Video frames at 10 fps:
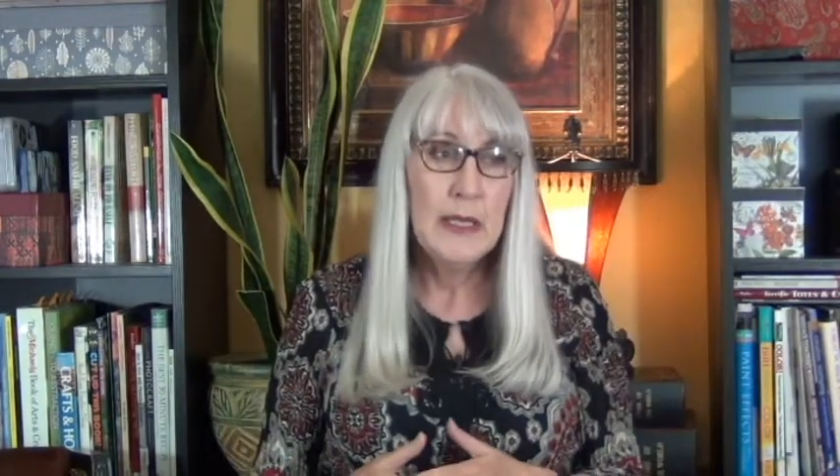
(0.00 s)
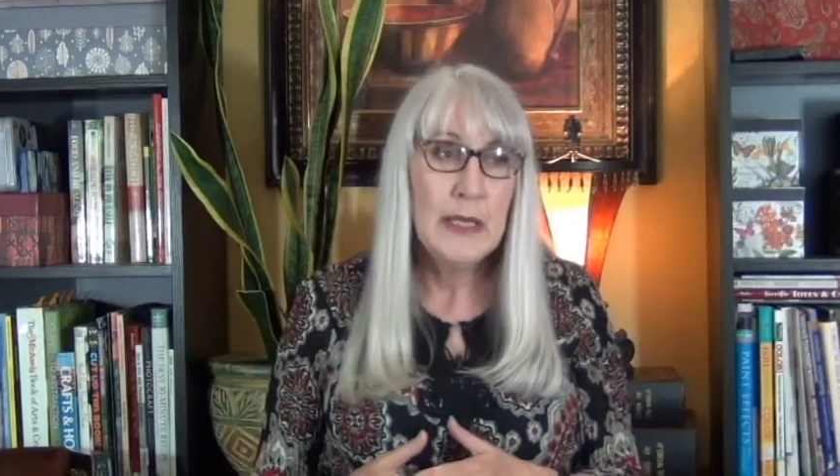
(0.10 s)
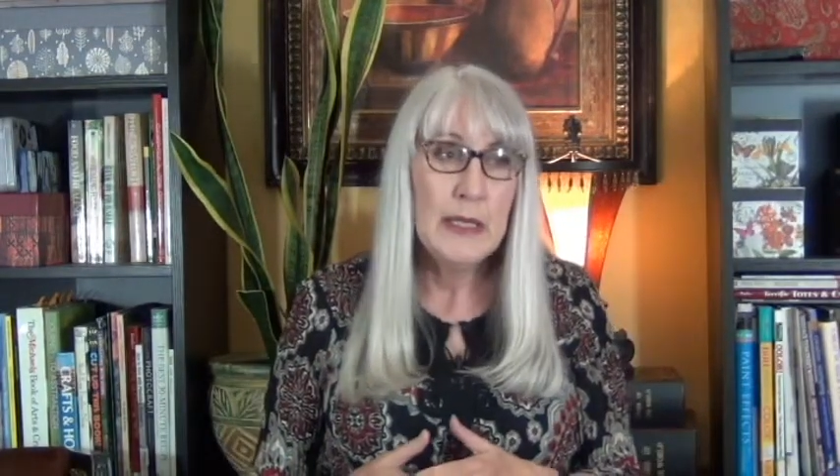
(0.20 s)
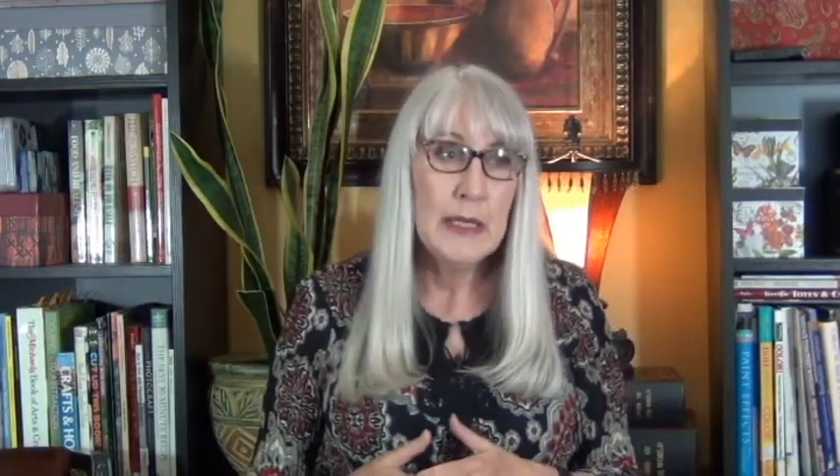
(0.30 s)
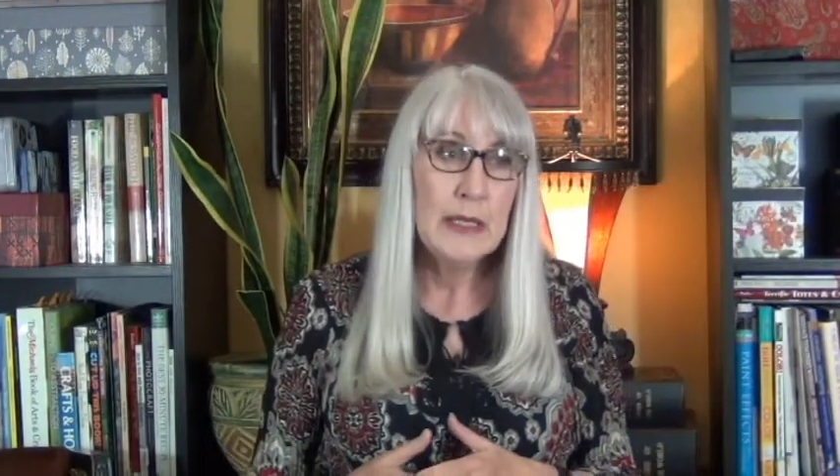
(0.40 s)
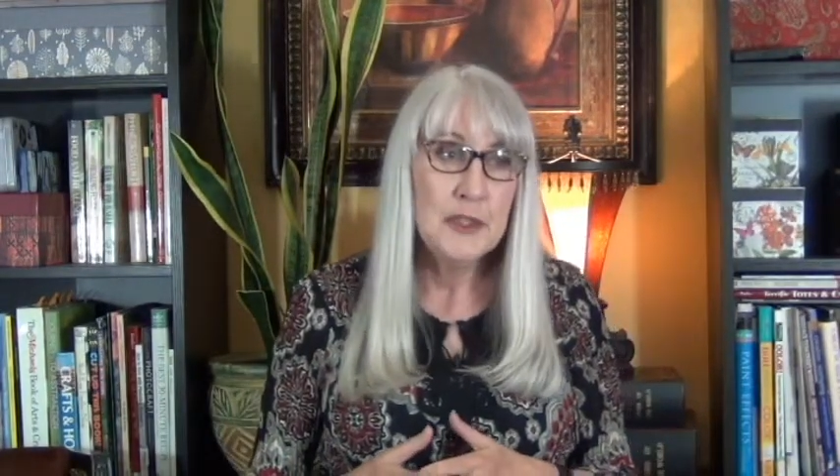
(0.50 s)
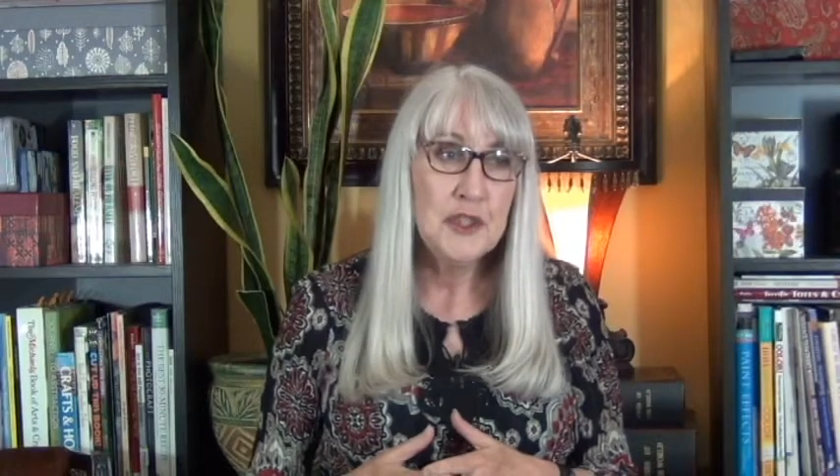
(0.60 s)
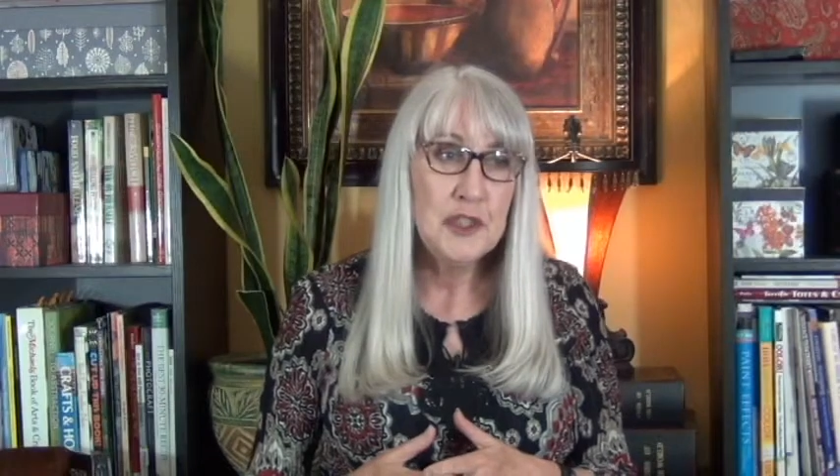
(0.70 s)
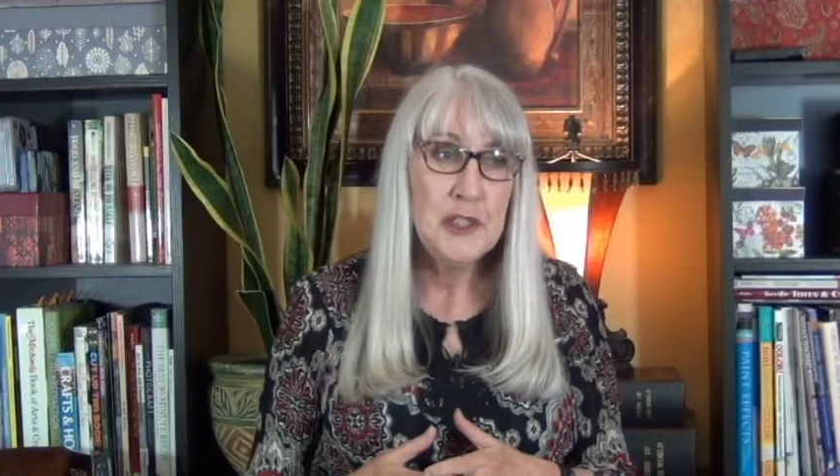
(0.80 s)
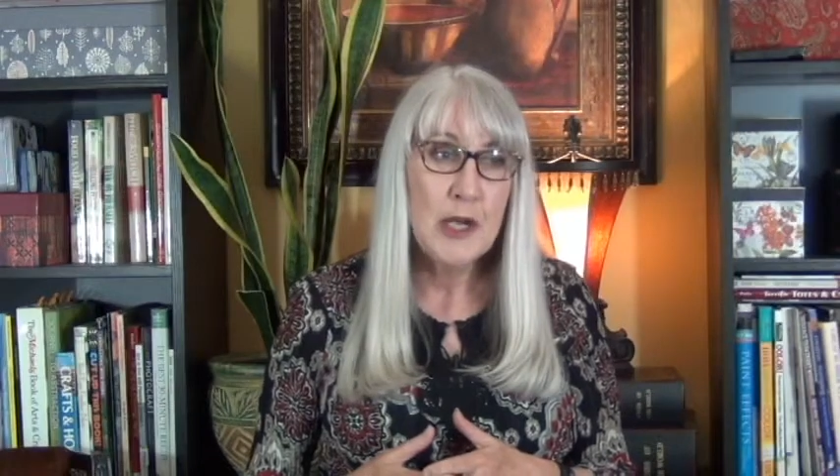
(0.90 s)
and
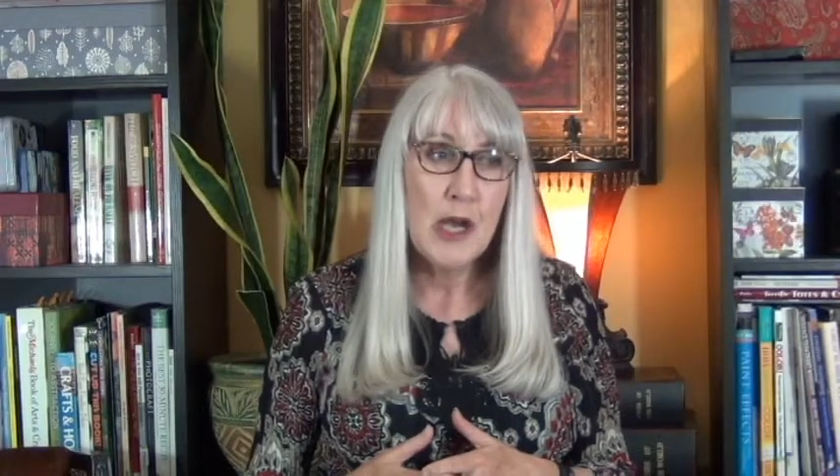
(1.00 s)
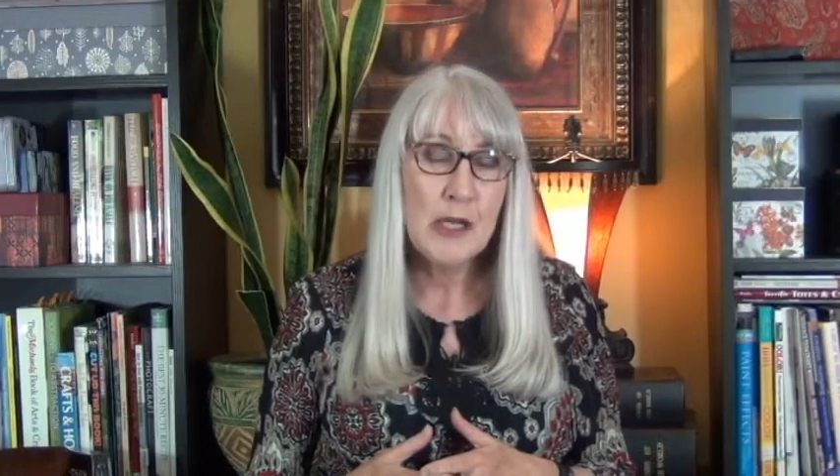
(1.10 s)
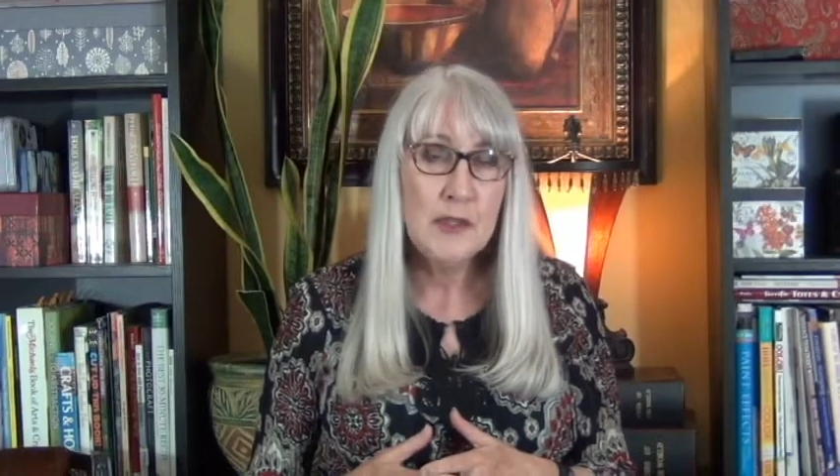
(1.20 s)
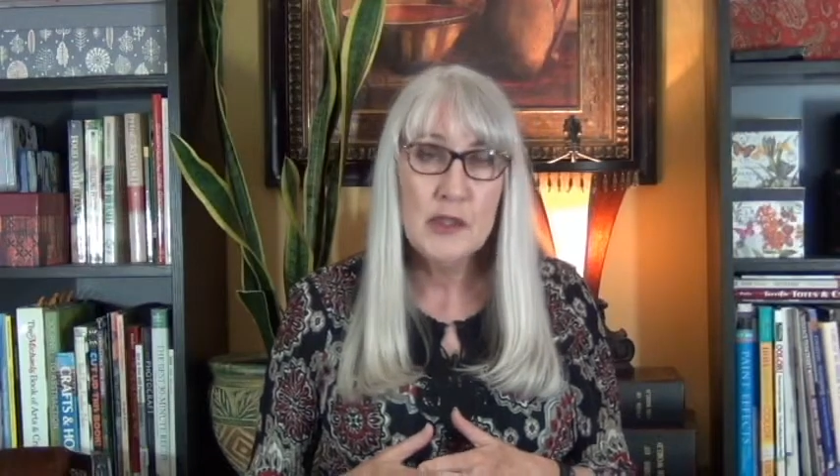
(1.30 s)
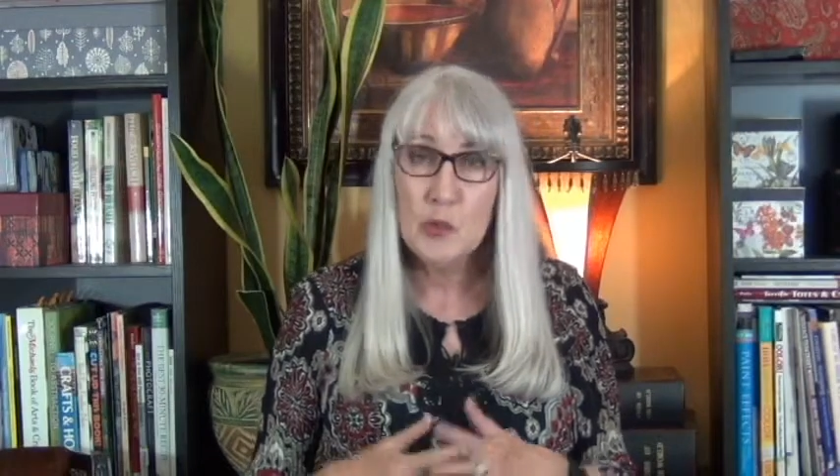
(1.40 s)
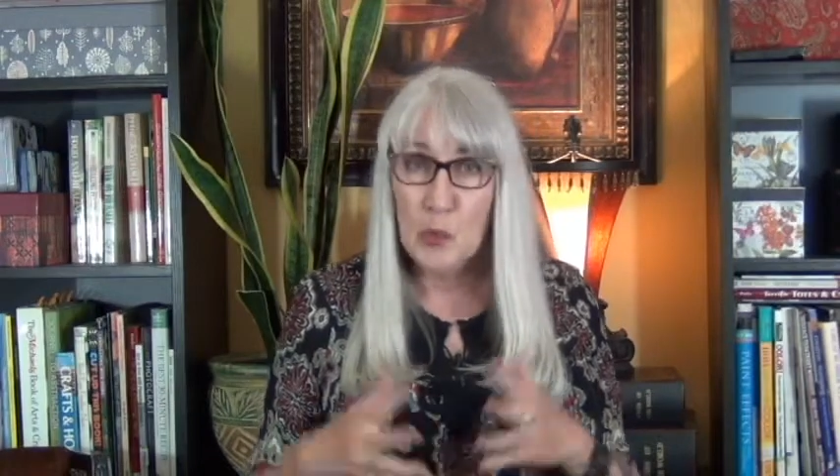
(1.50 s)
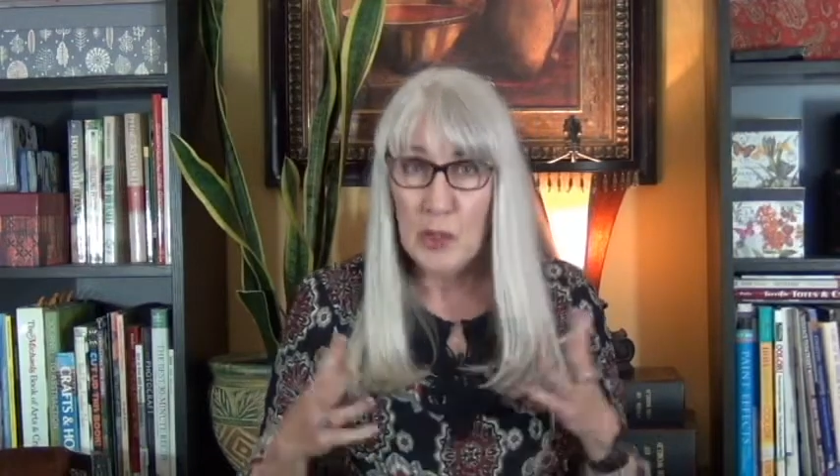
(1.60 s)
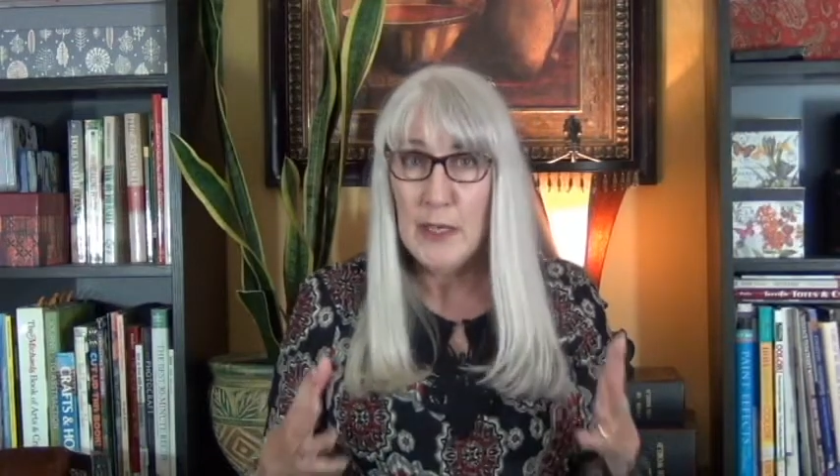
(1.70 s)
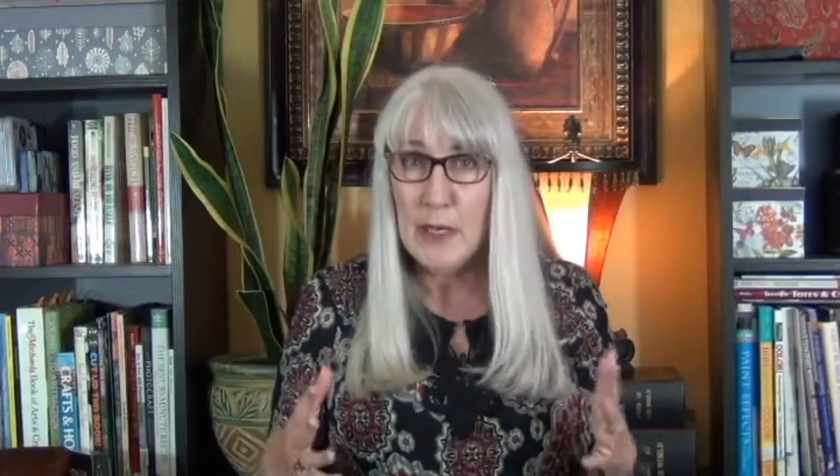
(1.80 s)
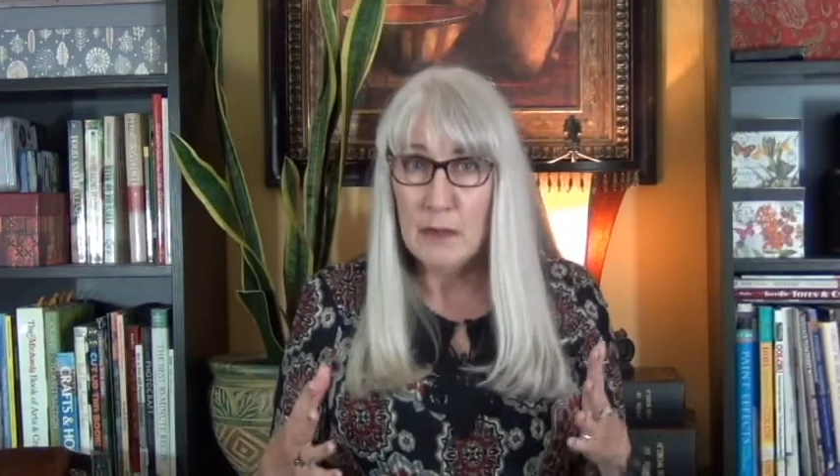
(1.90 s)
she got the
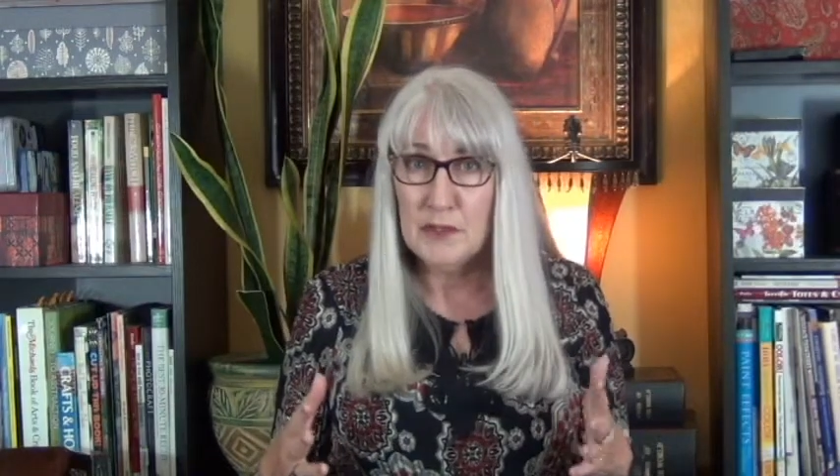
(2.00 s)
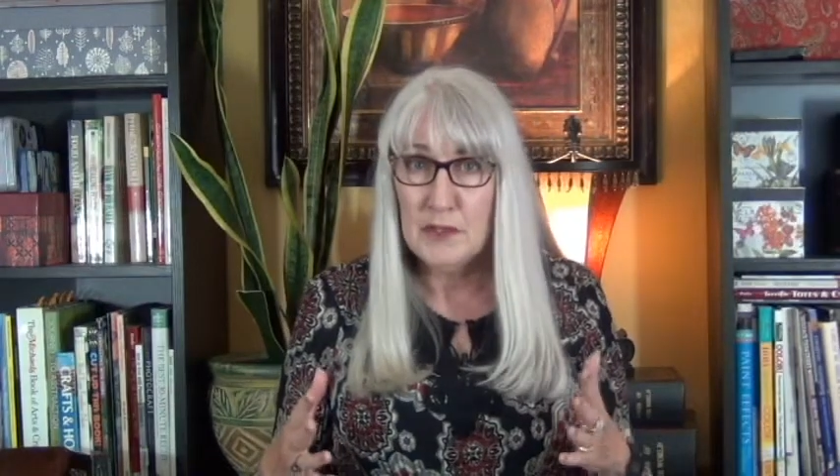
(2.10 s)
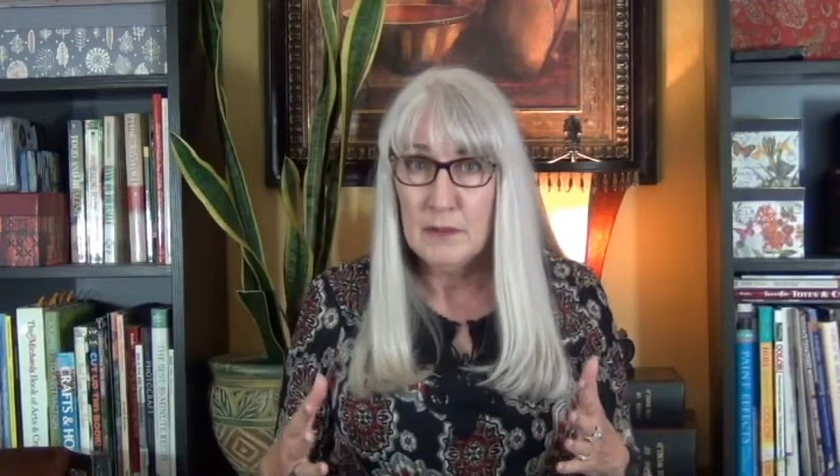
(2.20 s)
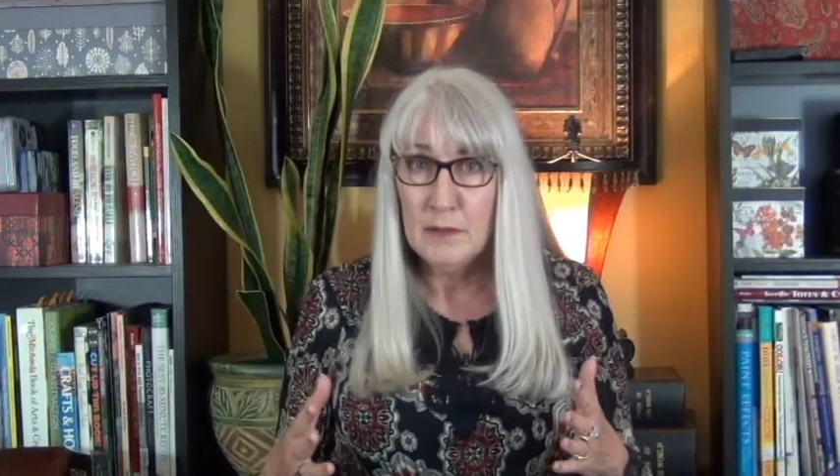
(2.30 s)
word out.